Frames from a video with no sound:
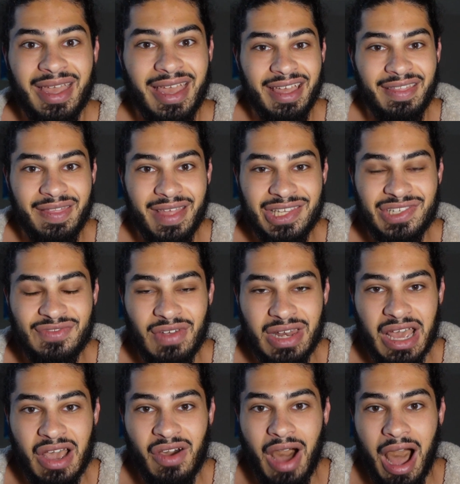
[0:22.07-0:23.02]
In this
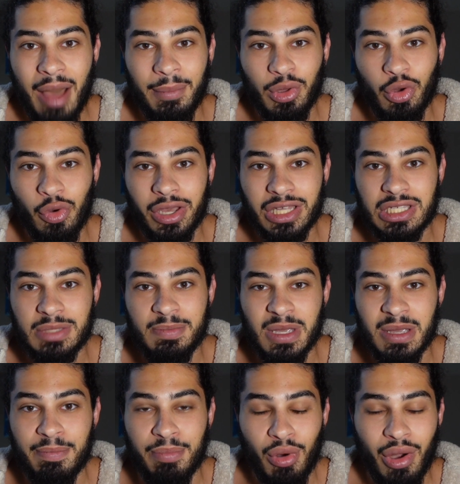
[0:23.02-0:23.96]
video, I'm going to
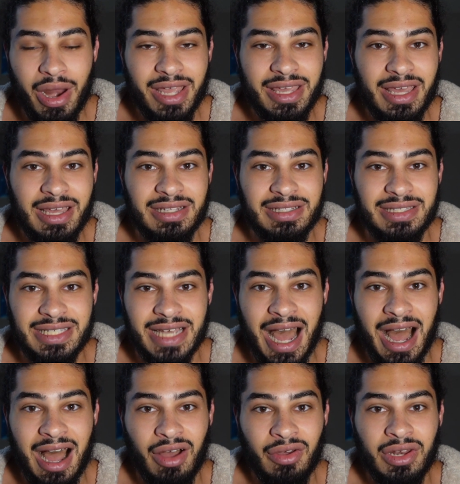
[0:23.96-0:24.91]
be breaking
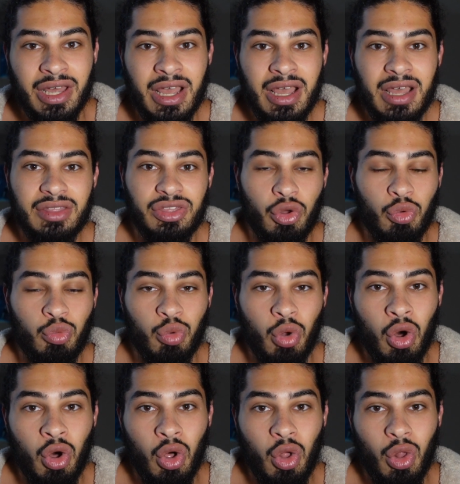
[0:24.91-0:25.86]
down the
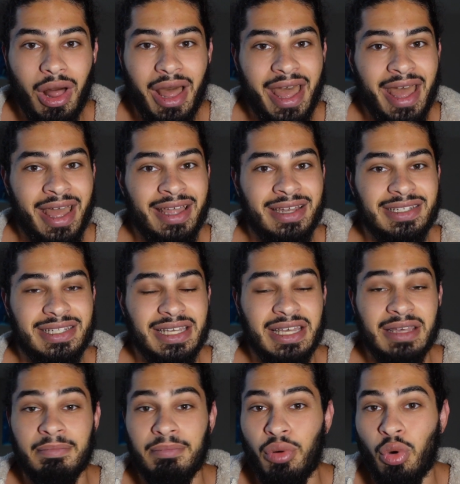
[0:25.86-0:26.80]
role and
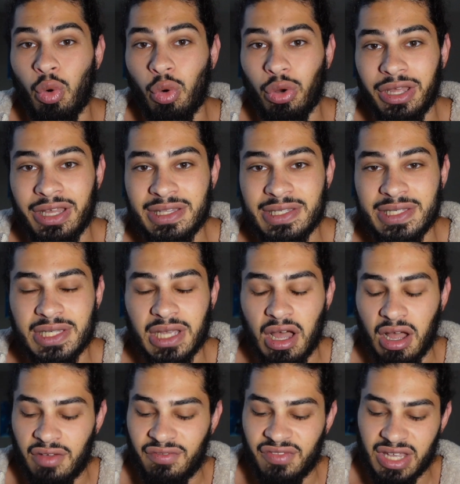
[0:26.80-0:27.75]
importance
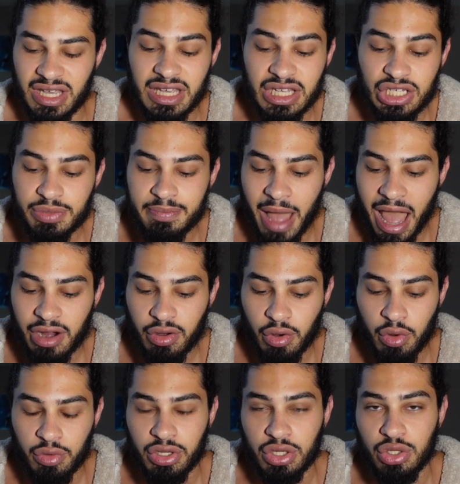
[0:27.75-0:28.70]
of each
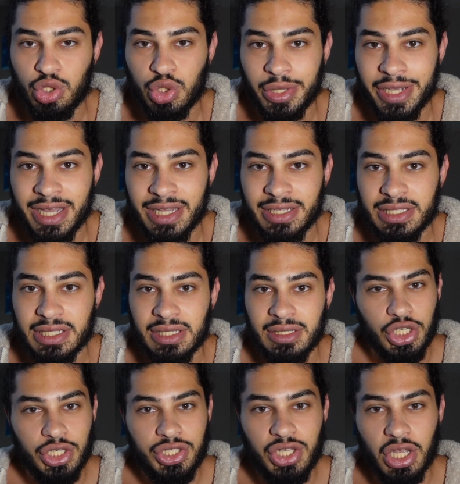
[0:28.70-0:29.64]
macronutrient,
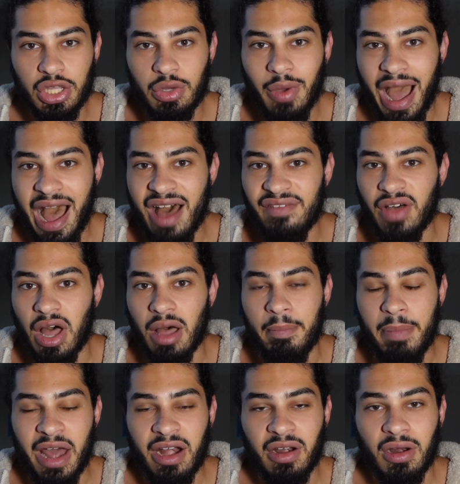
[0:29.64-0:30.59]
just so you have a
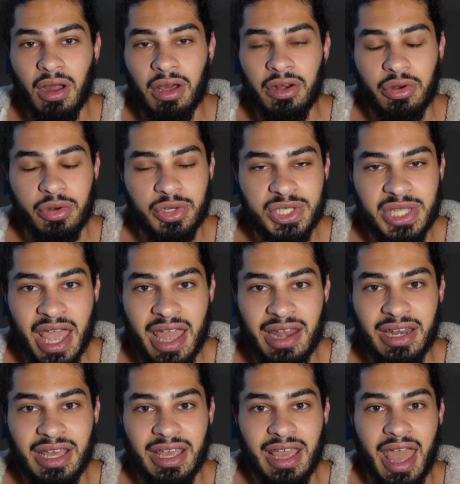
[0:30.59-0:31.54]
better
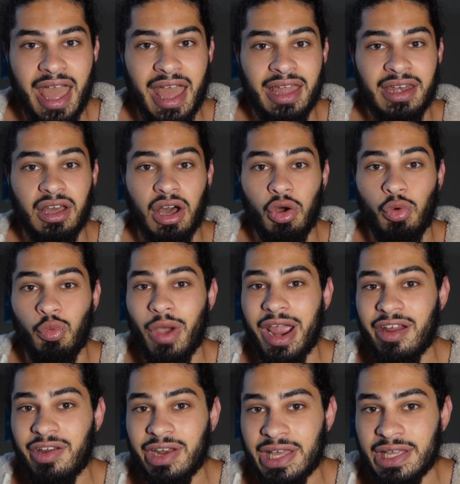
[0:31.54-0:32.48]
understanding and
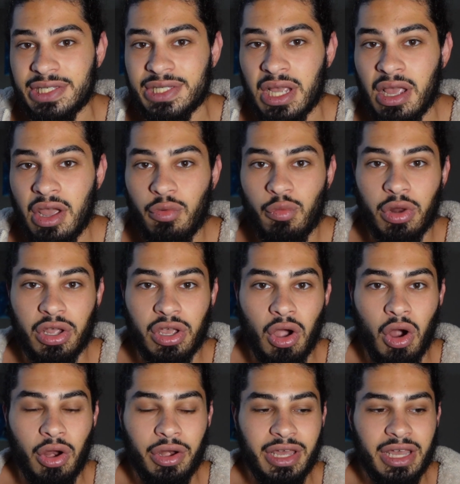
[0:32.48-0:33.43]
awareness
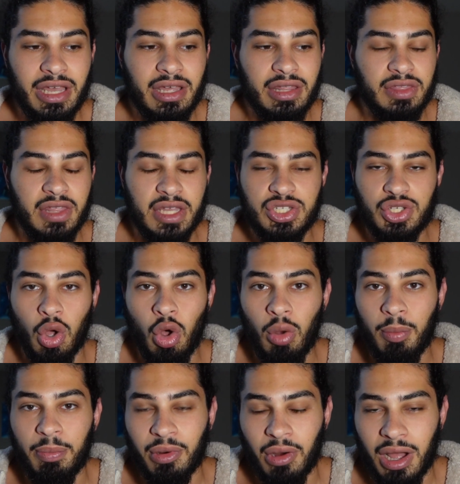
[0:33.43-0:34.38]
regarding this
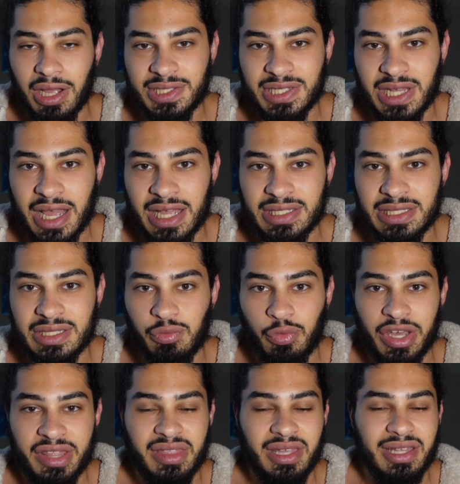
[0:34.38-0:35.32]
whole process
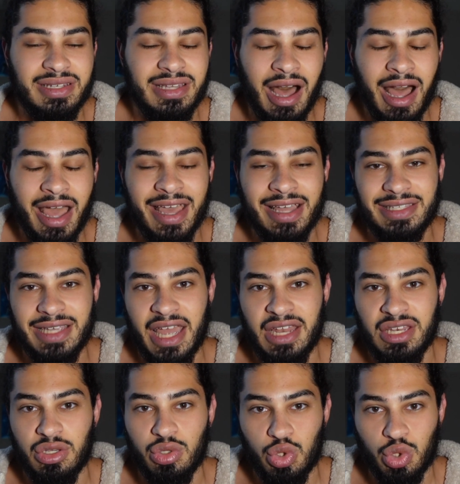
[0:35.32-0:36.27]
with diet
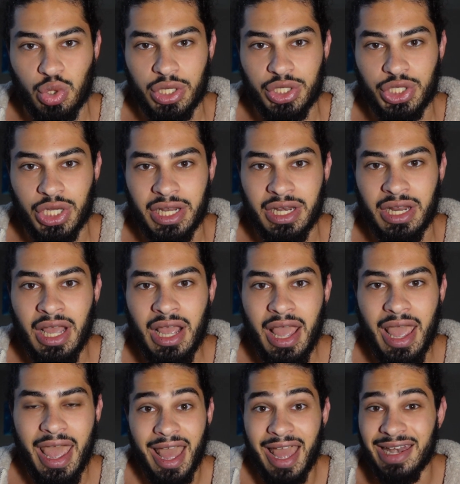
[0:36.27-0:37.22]
and nutrition
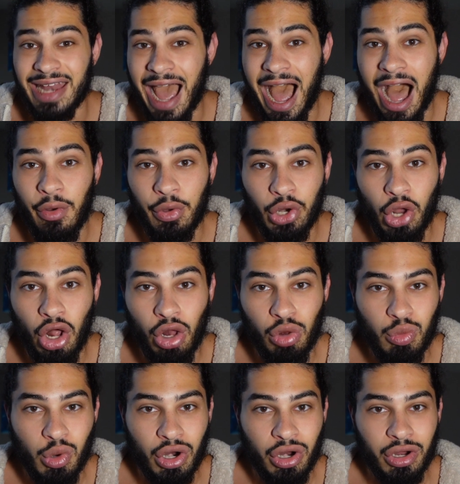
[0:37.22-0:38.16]
and how it
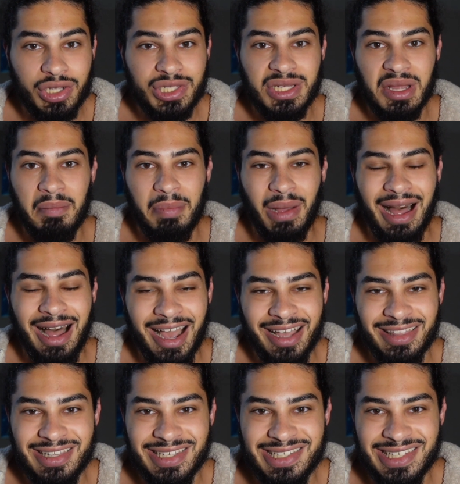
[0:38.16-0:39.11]
all works
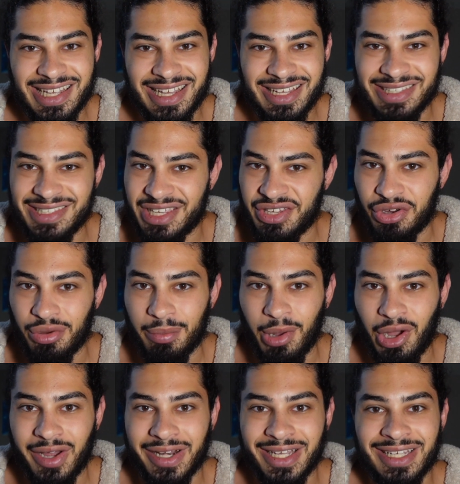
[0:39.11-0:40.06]
behind the scenes in your
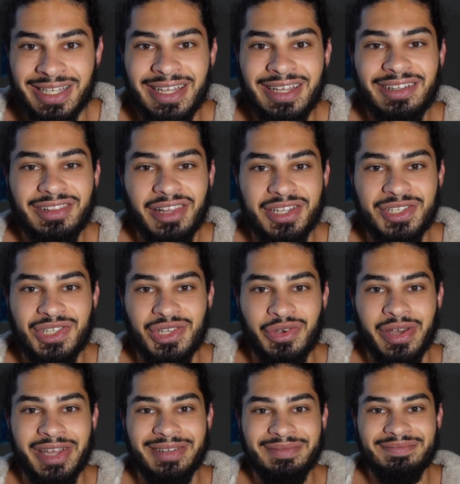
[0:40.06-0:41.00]
body. Let's
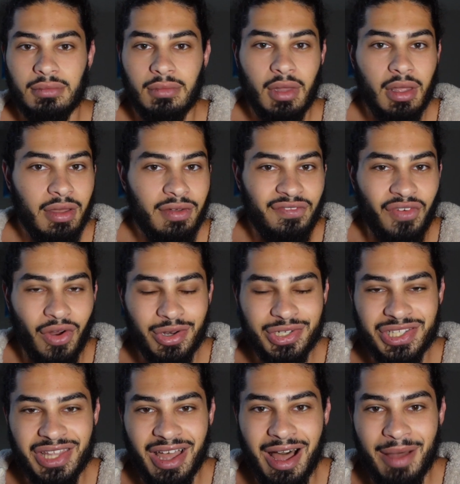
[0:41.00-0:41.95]
do it.
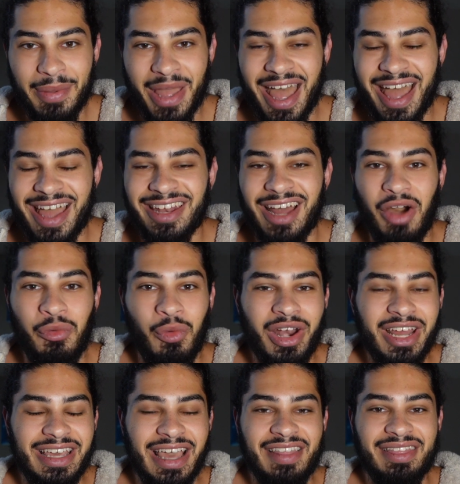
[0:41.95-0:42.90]
First up, and I
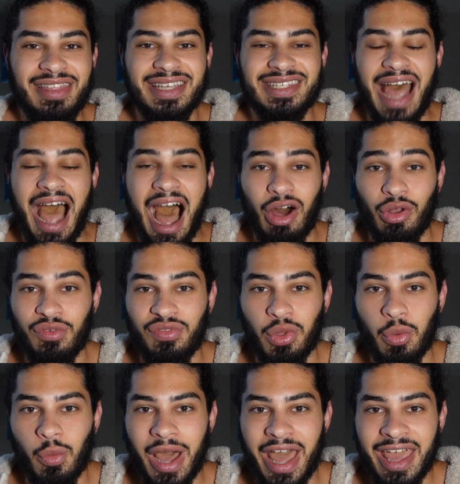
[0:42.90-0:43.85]
want to get this out of
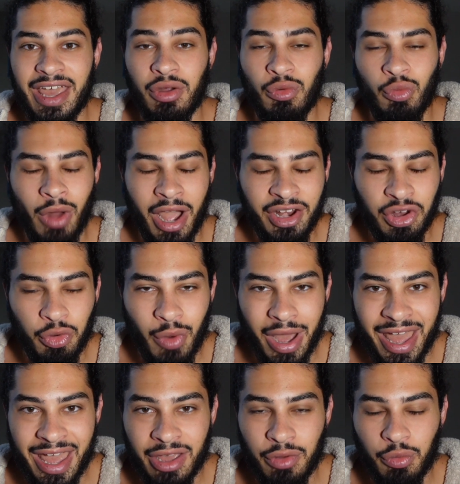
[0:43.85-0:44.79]
the way right
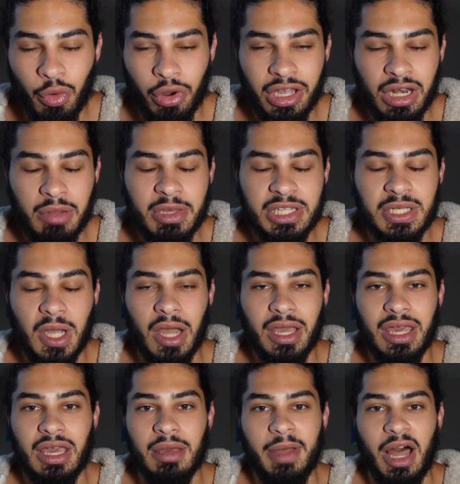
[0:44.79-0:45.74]
away, we're going to be
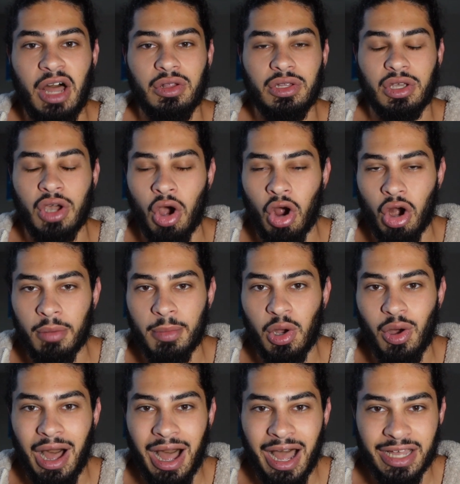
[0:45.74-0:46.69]
talking about
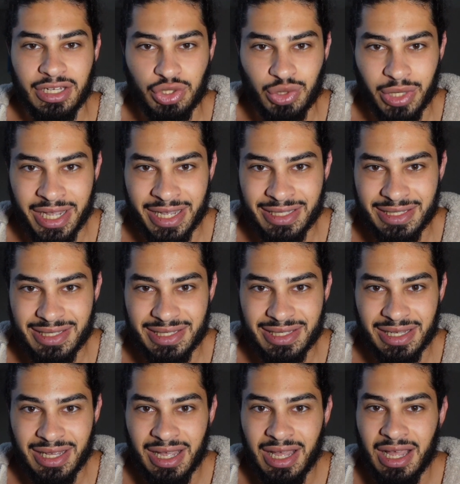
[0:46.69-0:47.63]

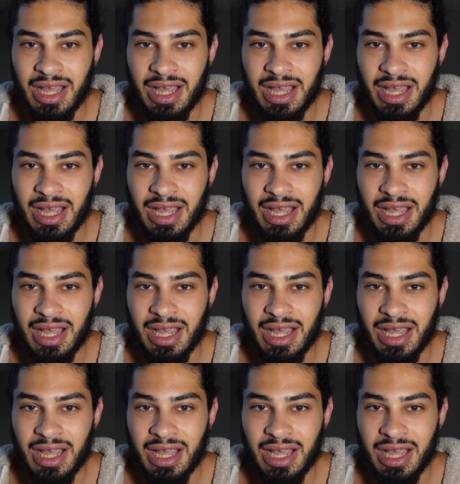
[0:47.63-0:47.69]
carbohydrates.